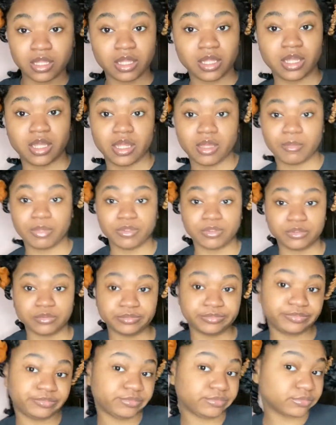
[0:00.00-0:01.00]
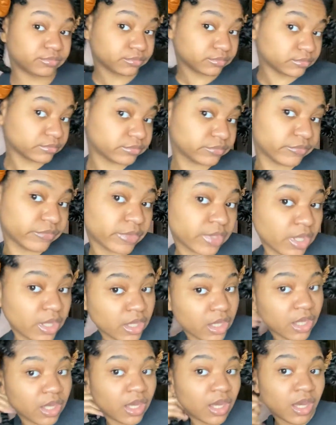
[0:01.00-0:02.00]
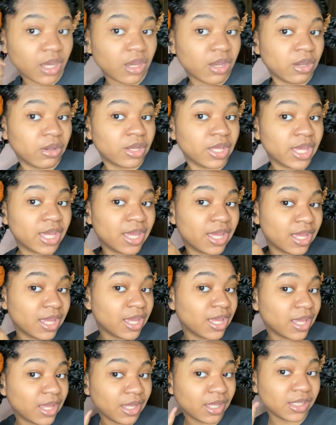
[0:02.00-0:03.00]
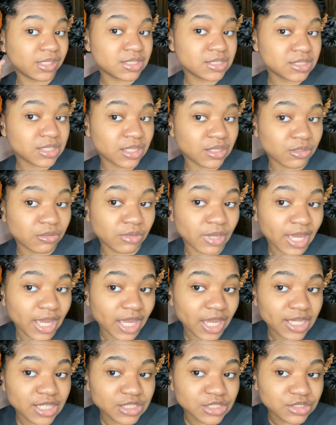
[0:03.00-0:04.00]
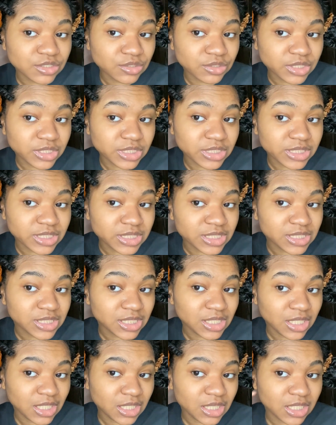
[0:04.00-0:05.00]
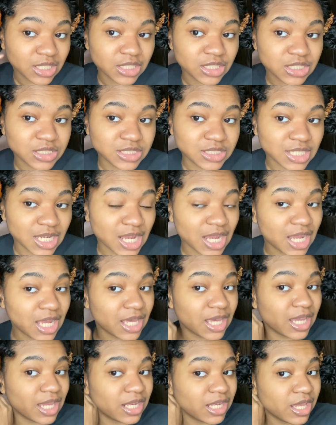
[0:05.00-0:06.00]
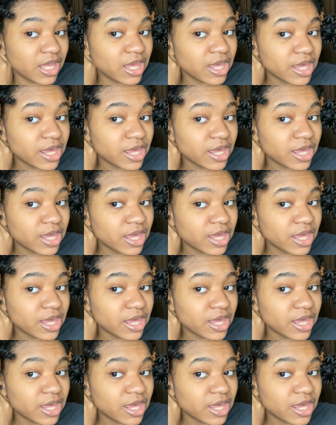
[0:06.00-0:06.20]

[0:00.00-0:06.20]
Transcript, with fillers: And boom. Okay, so as you could see, the shine,